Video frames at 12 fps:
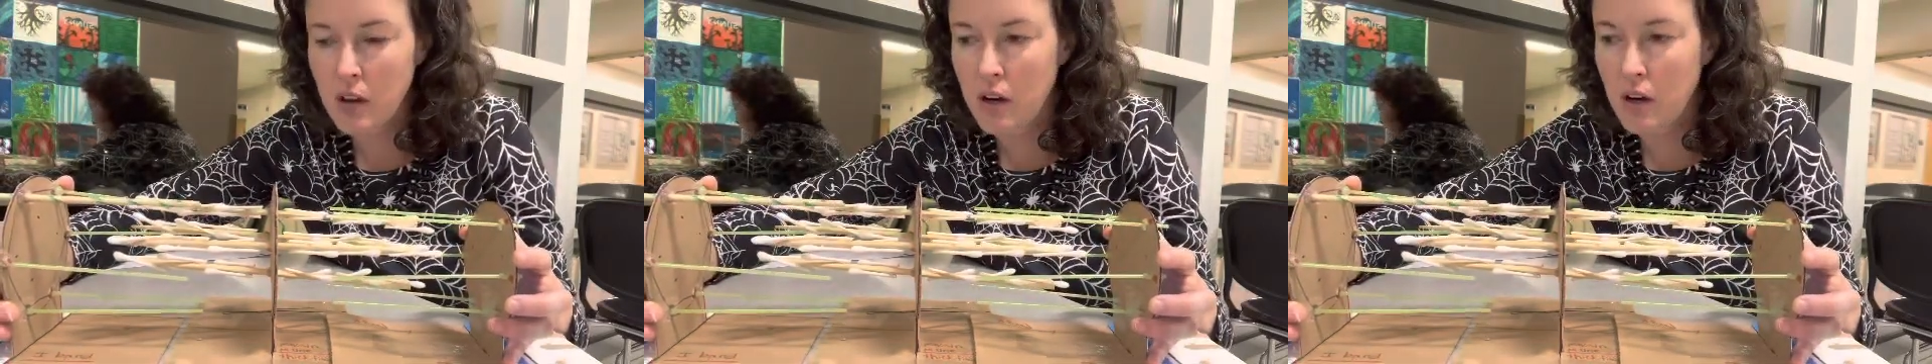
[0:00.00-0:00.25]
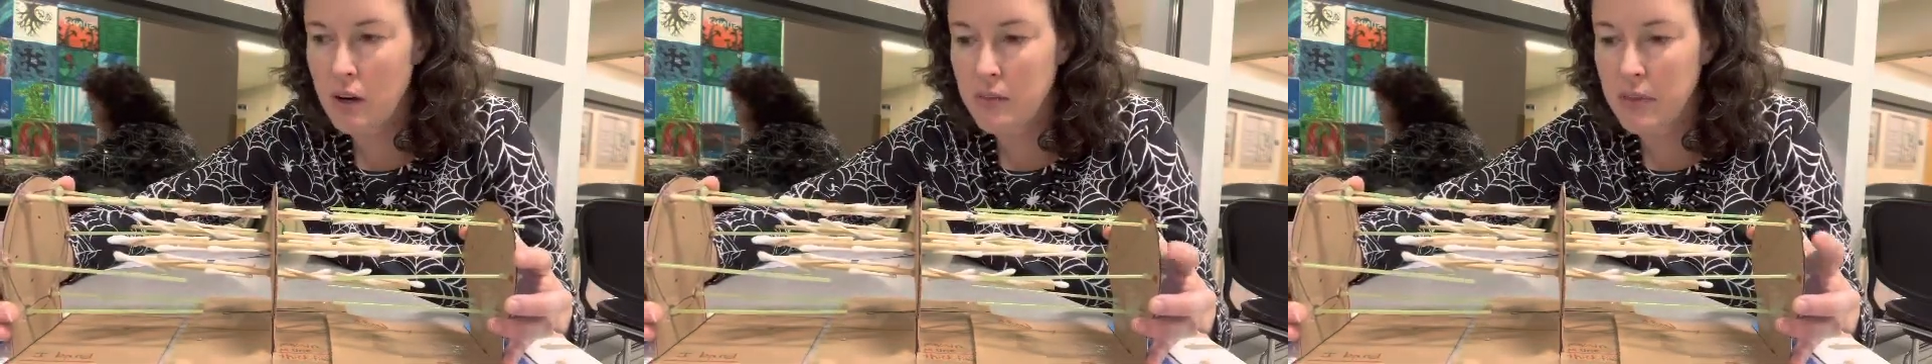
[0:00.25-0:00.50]

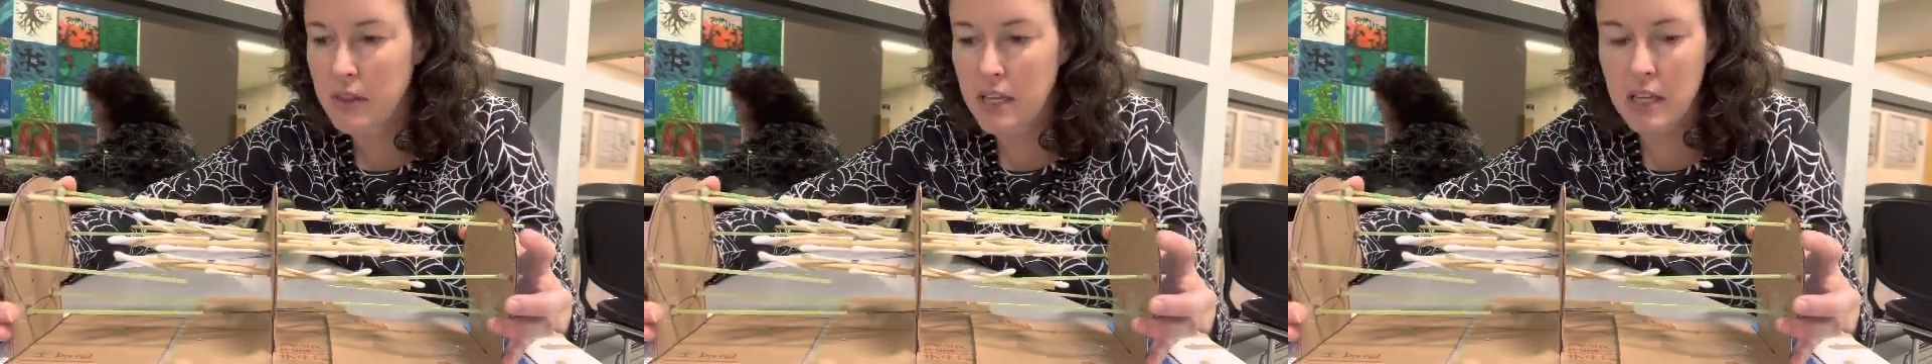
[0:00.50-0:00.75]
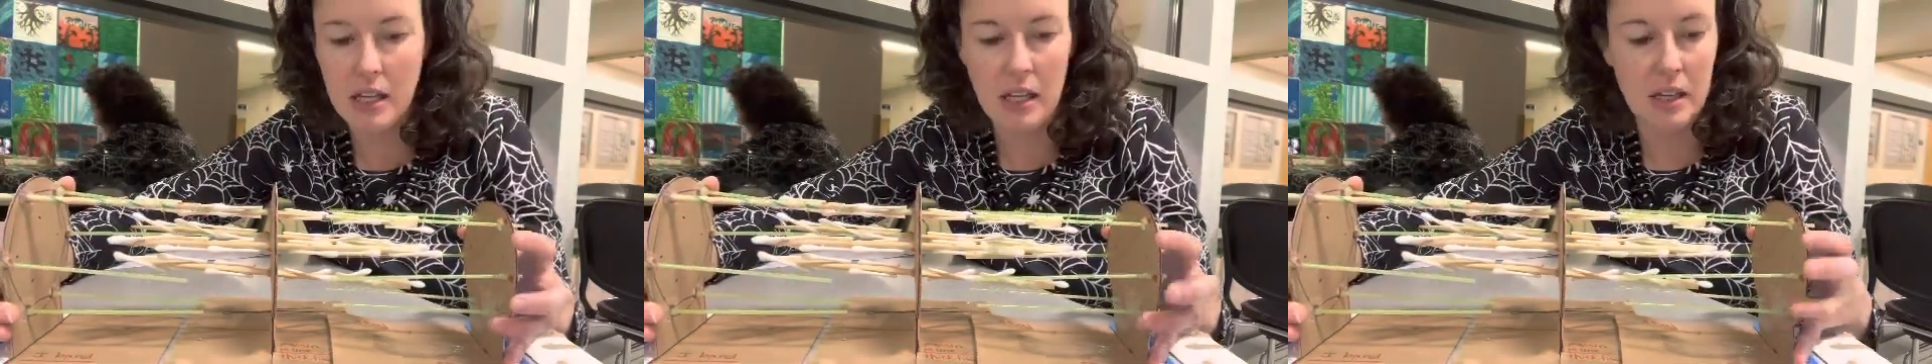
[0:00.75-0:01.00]

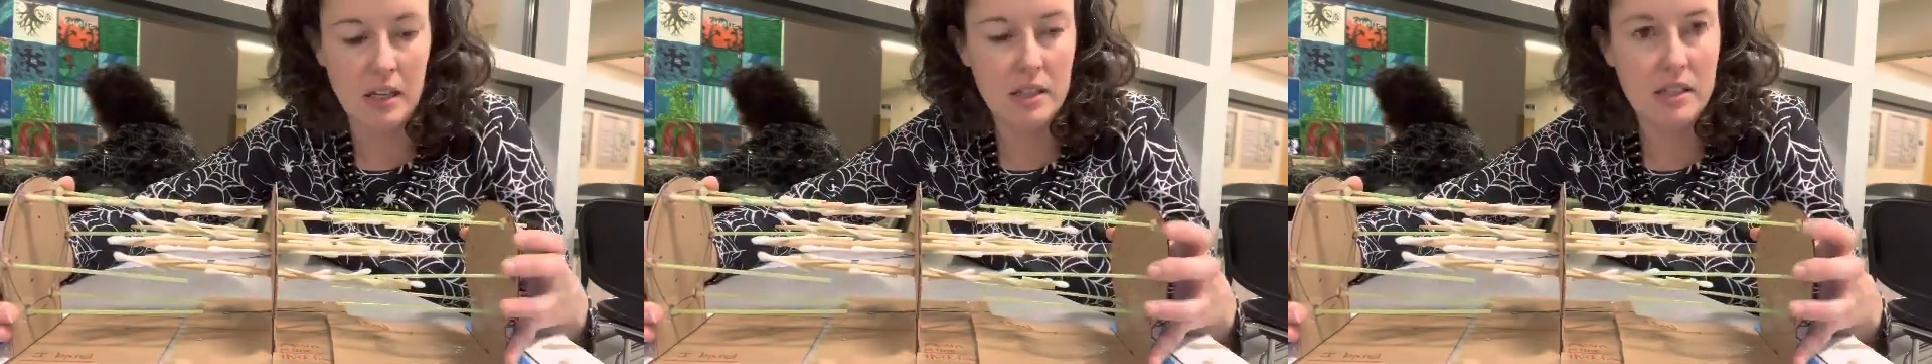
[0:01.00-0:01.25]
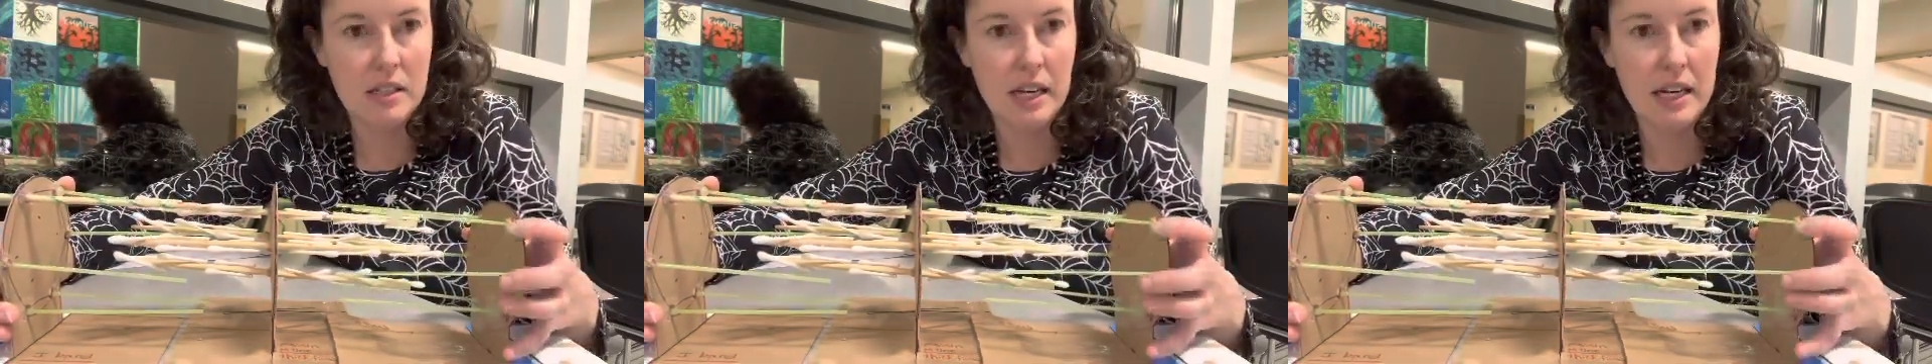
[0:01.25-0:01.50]
The
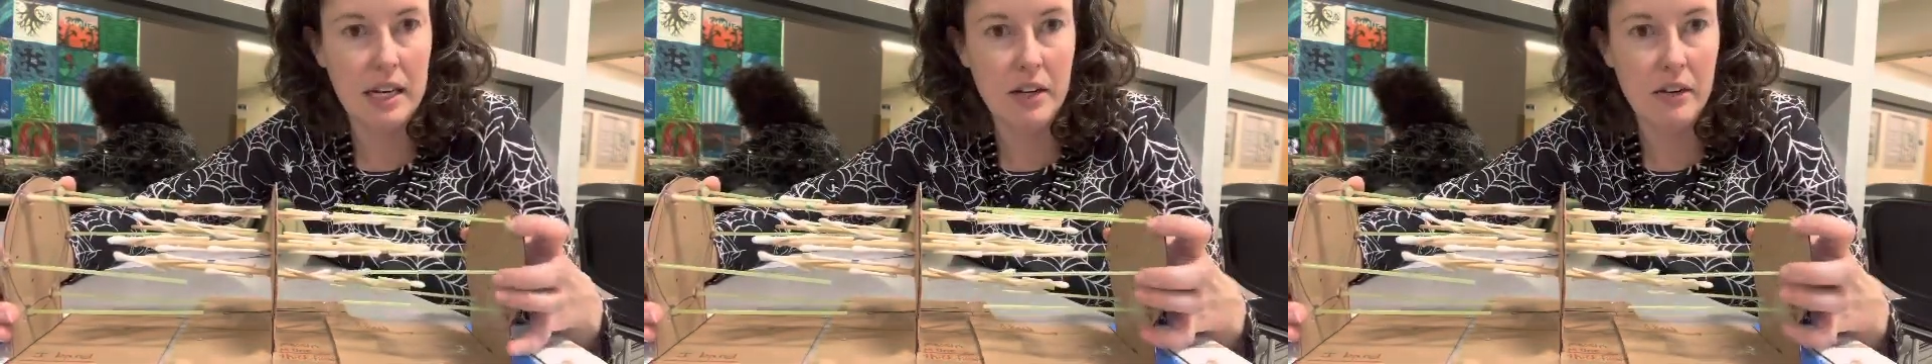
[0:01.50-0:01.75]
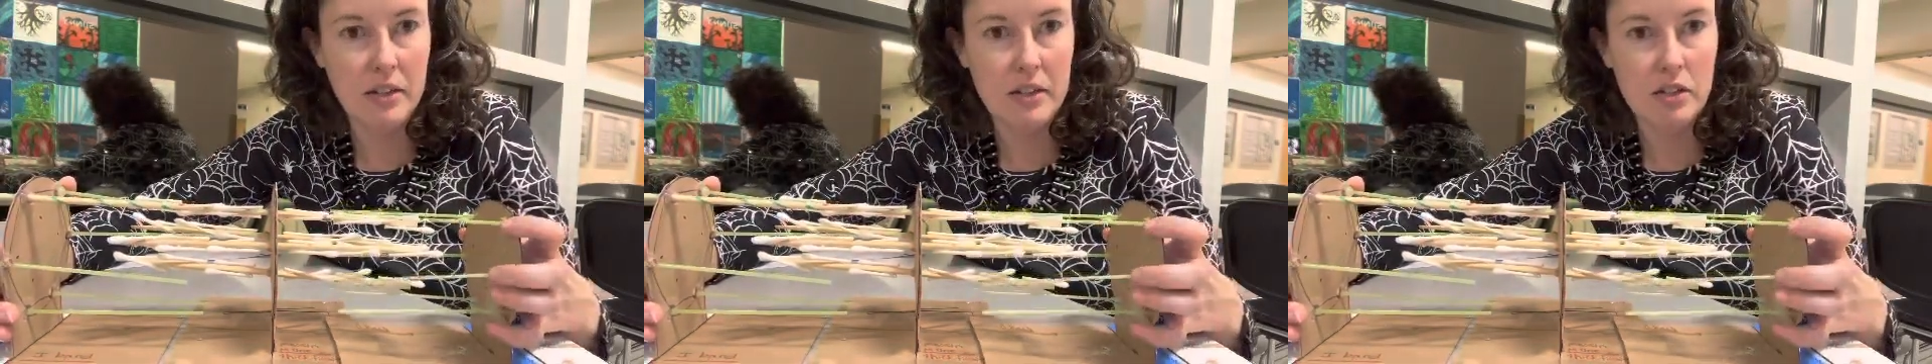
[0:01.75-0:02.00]
tiny green